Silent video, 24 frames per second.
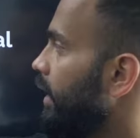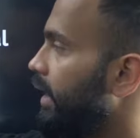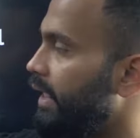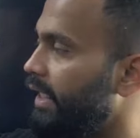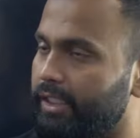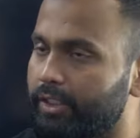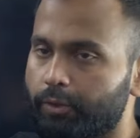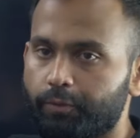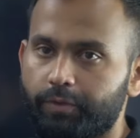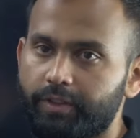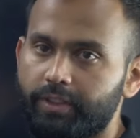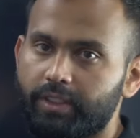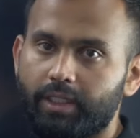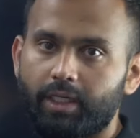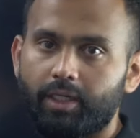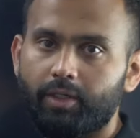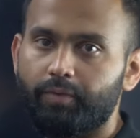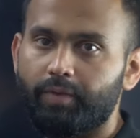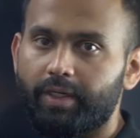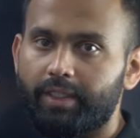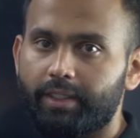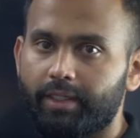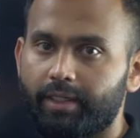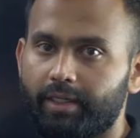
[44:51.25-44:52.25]
each physical
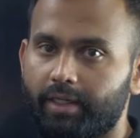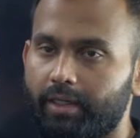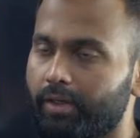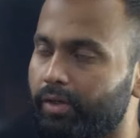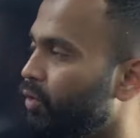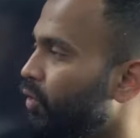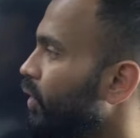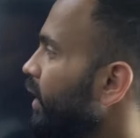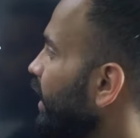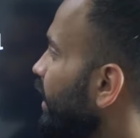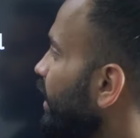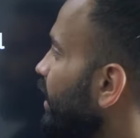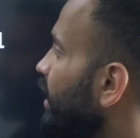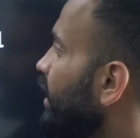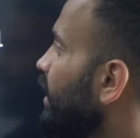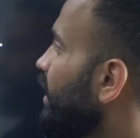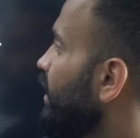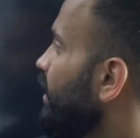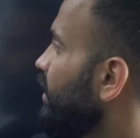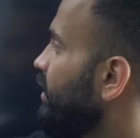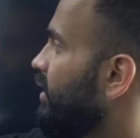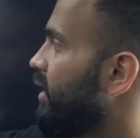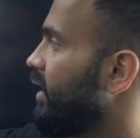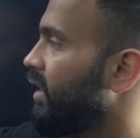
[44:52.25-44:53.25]
quantity. Okay.
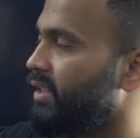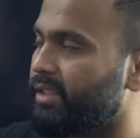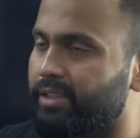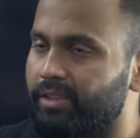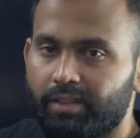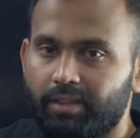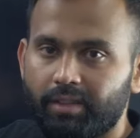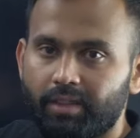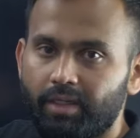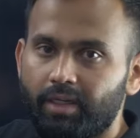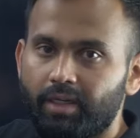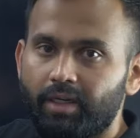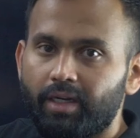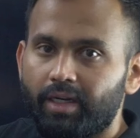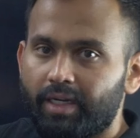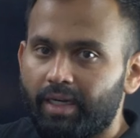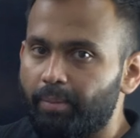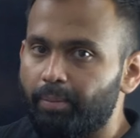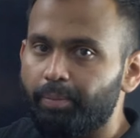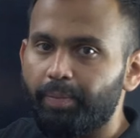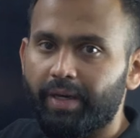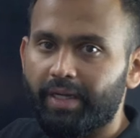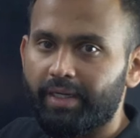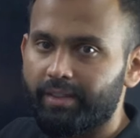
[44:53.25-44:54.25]
Just
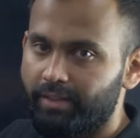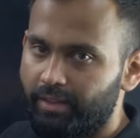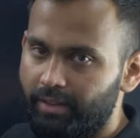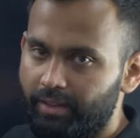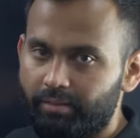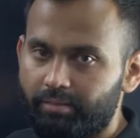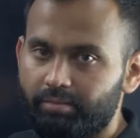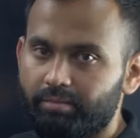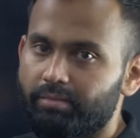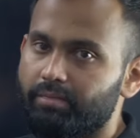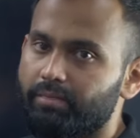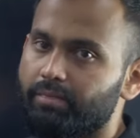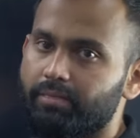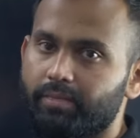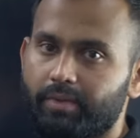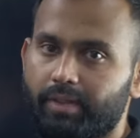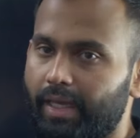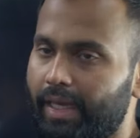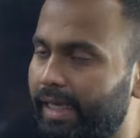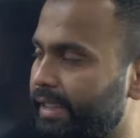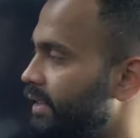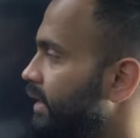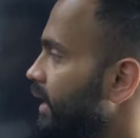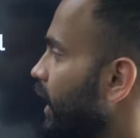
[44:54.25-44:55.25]
compare the
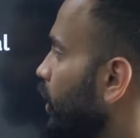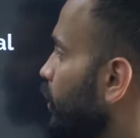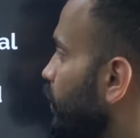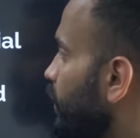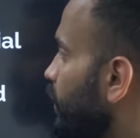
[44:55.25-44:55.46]
S I